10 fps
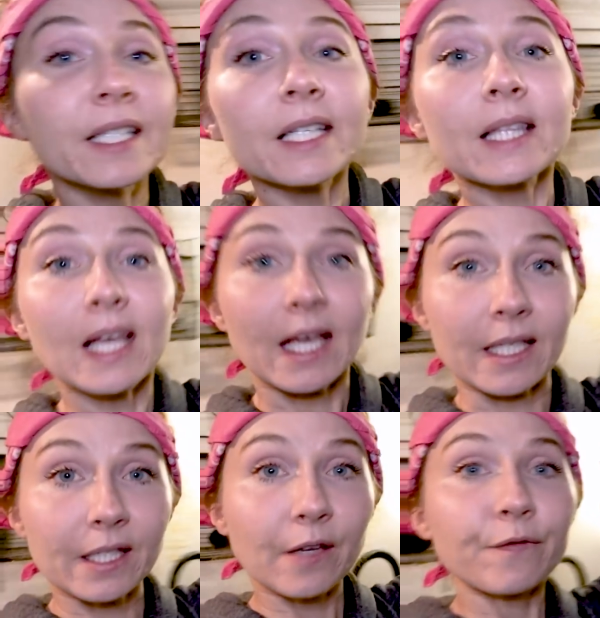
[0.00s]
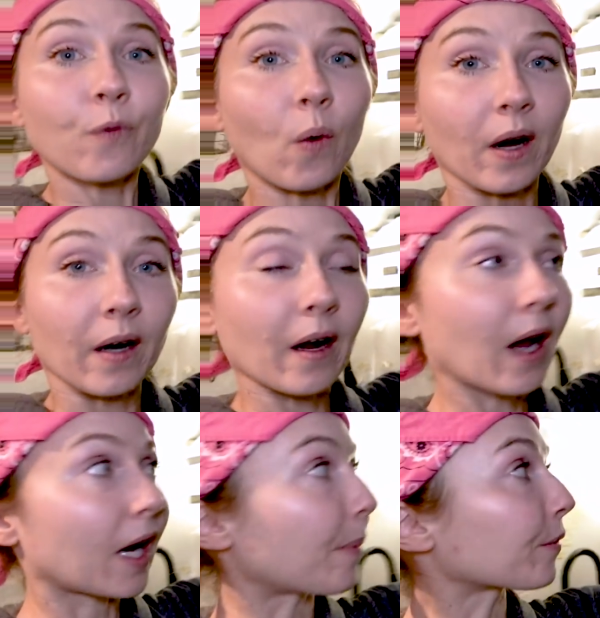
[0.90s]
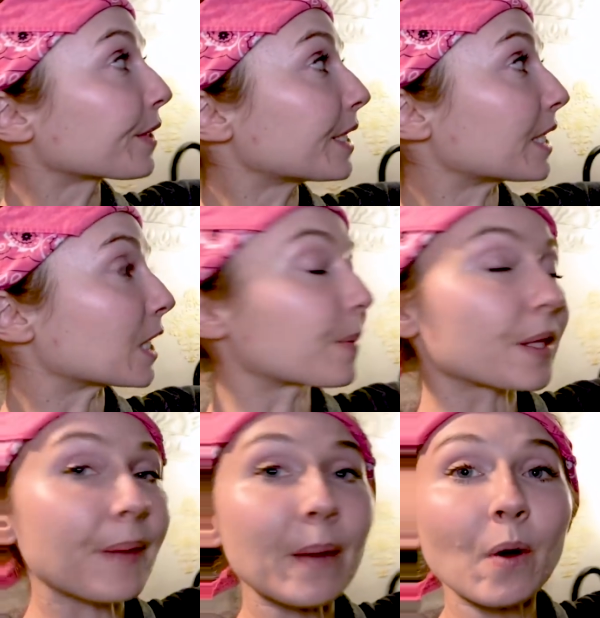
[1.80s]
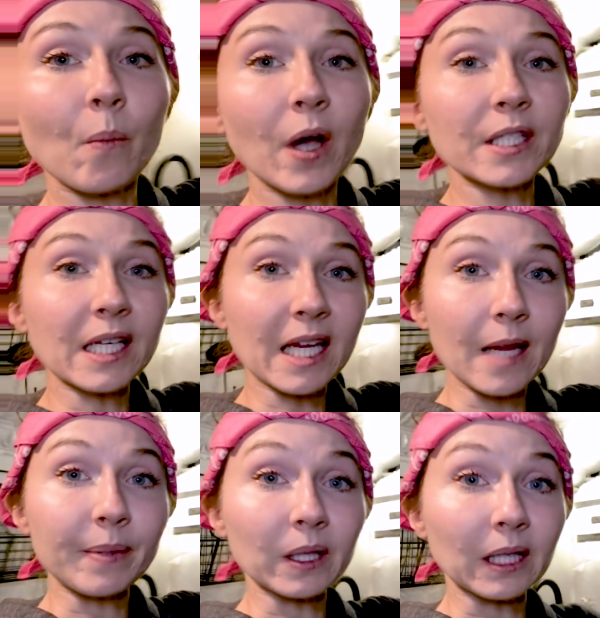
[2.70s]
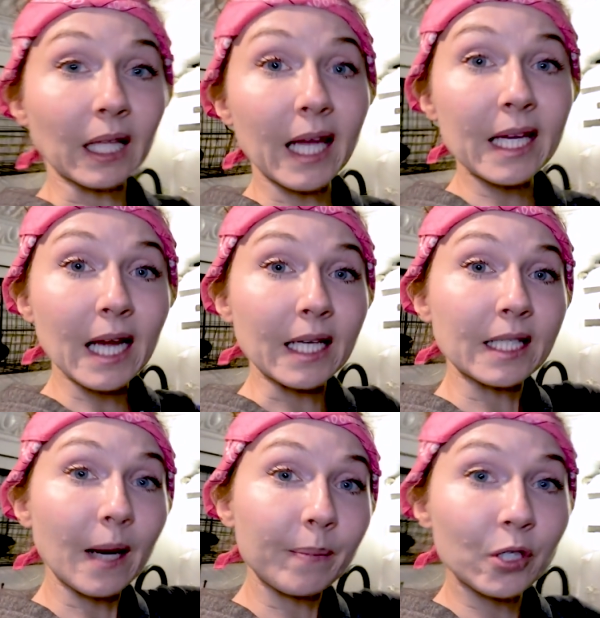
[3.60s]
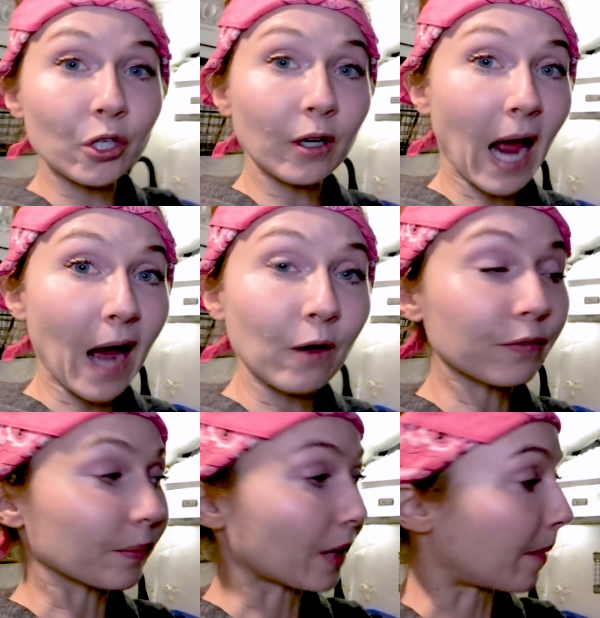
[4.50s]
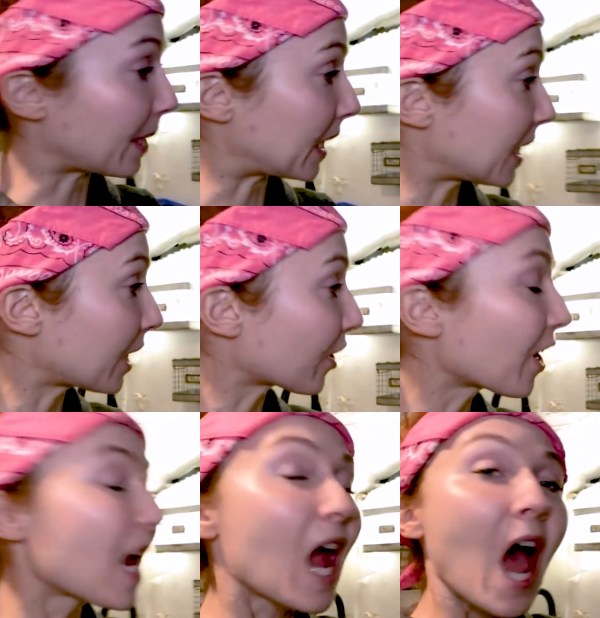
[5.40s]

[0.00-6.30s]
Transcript: did this for a couple reasons, but the main one was to keep light and temperature out from coming in here.